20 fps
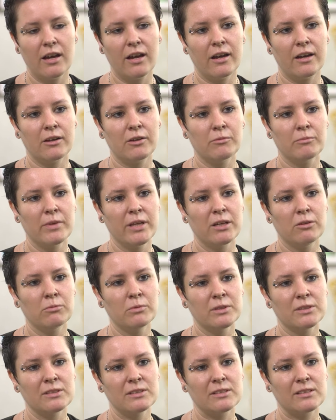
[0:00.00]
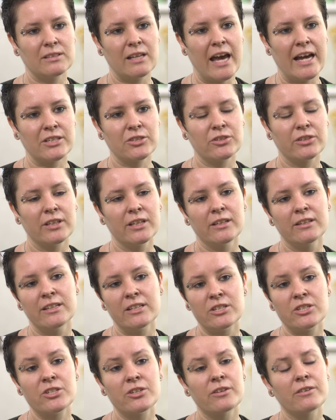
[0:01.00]
Um, it was actually an
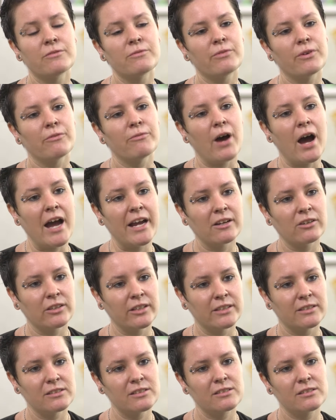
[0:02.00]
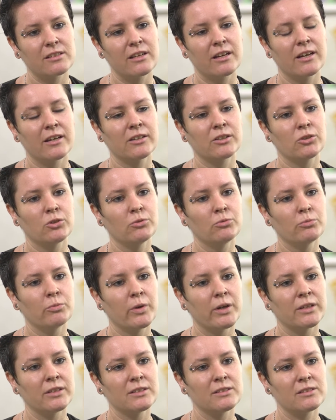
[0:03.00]
initiative of Ireland, uh, who
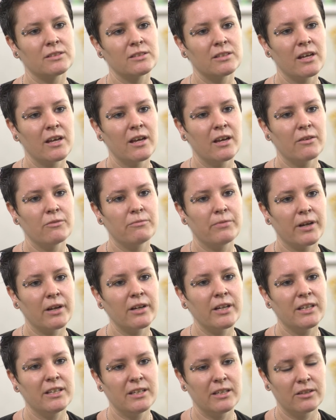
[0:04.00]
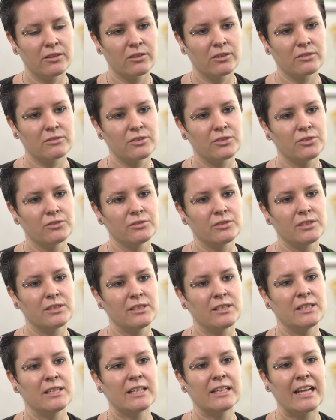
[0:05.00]
was very eager to
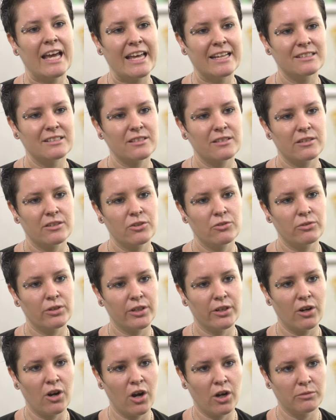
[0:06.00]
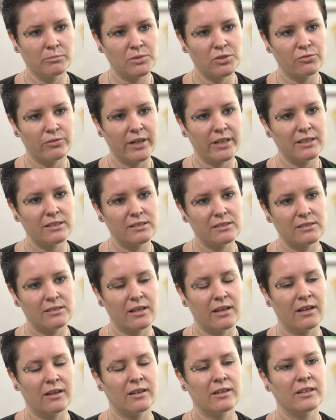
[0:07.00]
see an end to the nuclear arms race
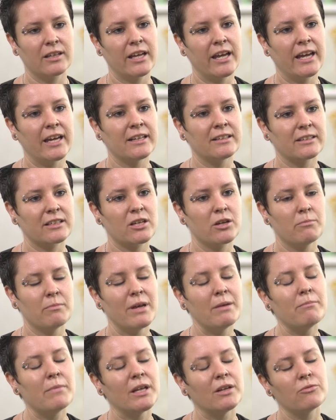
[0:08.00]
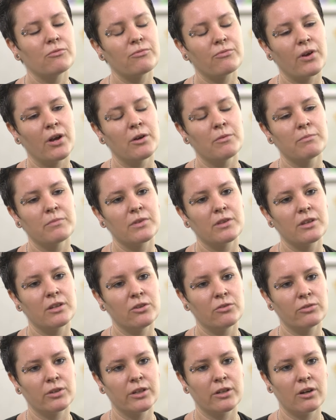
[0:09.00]
uh, and a commitment from the
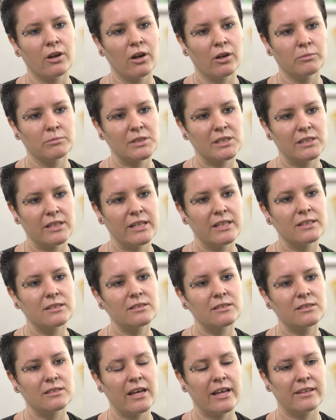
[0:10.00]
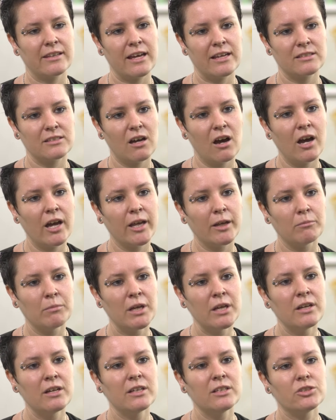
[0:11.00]
nuclear armed states at that
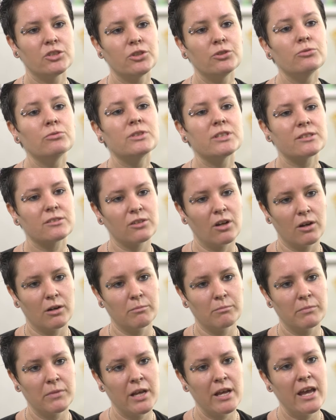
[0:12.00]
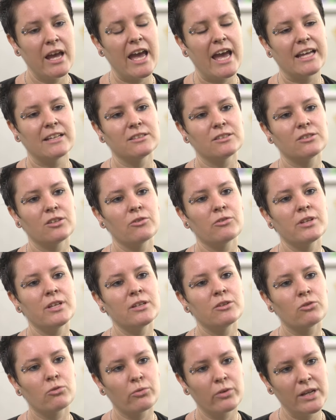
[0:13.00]
time to disarm. And so the
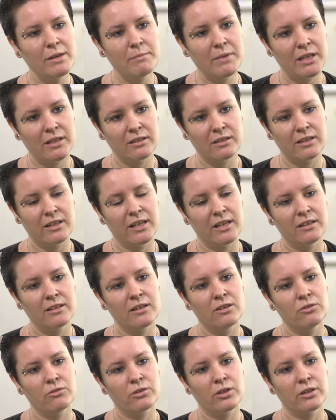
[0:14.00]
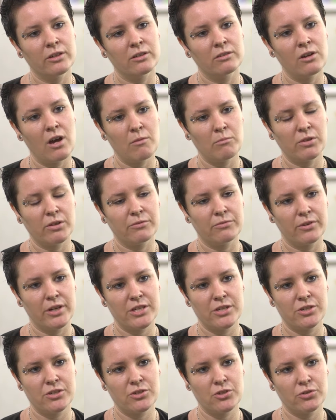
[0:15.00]
agreement in the Nuclear
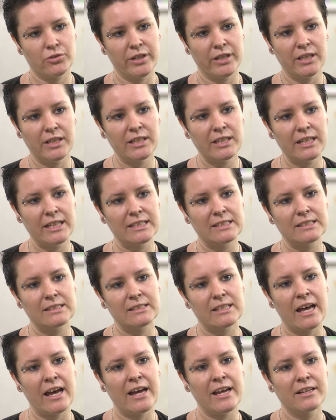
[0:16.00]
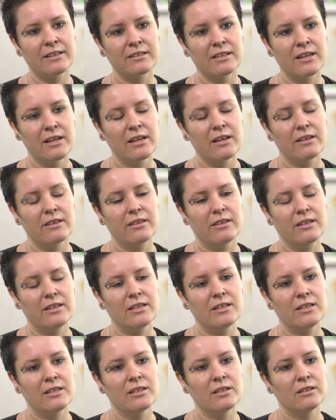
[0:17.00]
Nonproliferation Treaty is that
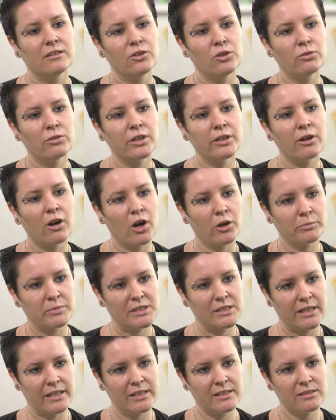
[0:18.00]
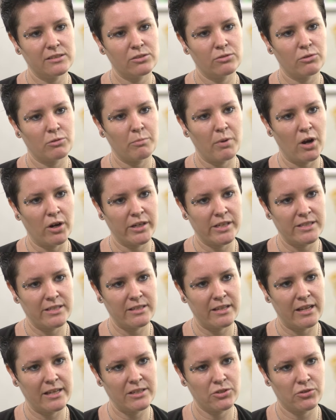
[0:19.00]
the nuclear armed states who are party to
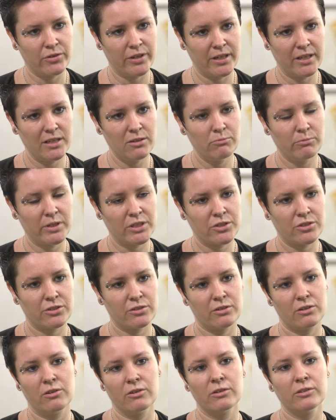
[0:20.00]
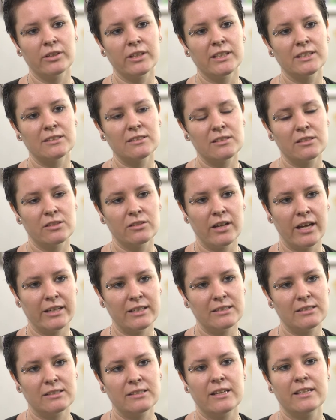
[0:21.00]
that treaty, which currently is the
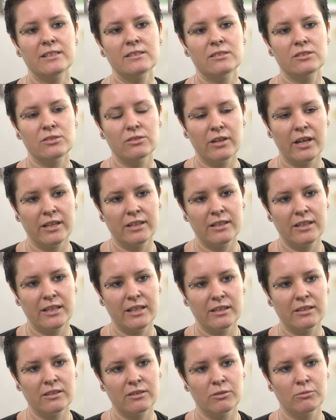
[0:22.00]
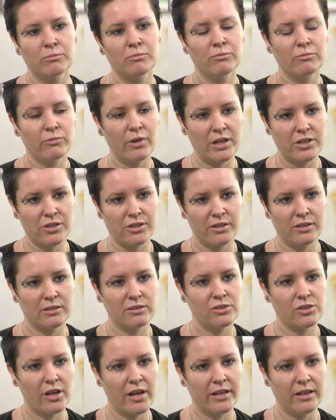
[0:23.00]
United States, United Kingdom, Russia,
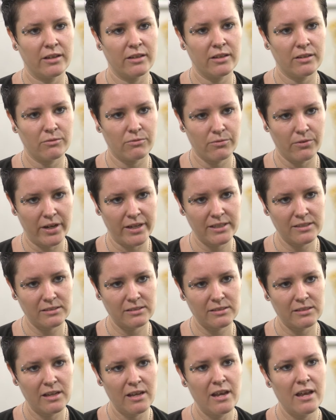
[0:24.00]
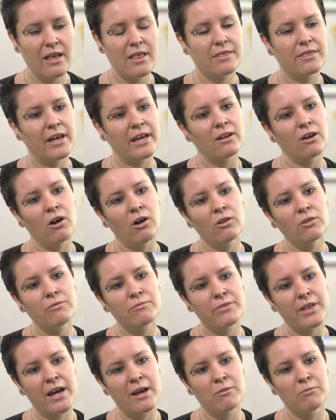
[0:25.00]
China, and France, that all
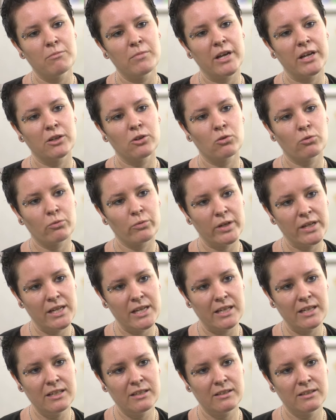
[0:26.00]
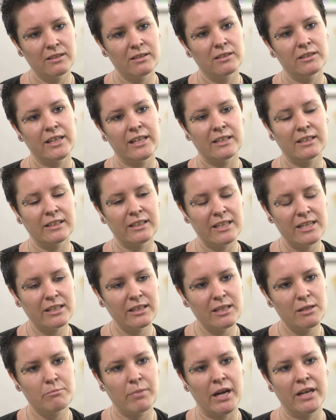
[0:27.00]
of them agree in a
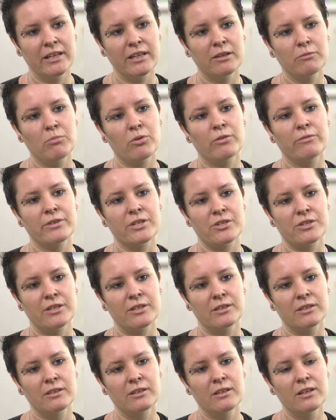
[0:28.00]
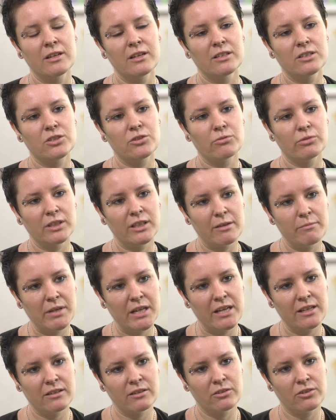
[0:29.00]
legally binding provision to
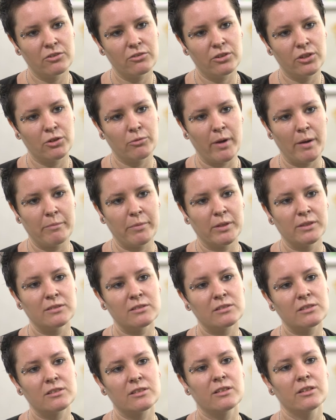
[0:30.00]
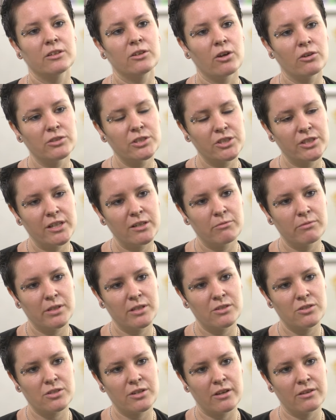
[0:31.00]
eliminate their nuclear weapons, to negotiate with
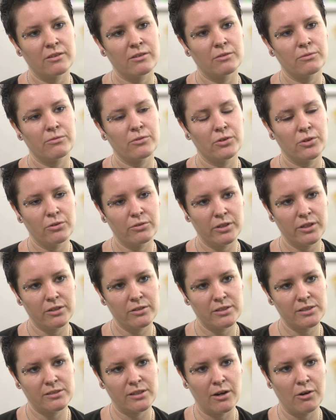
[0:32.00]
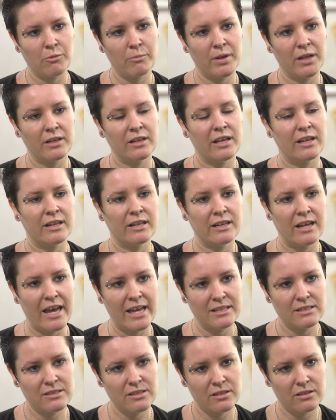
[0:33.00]
each other for nuclear disarmament and an
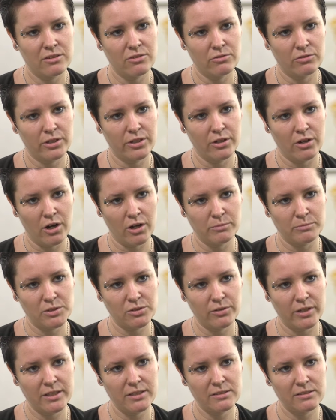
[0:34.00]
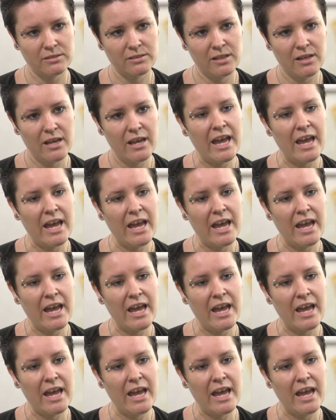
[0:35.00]
end to the nuclear arms race.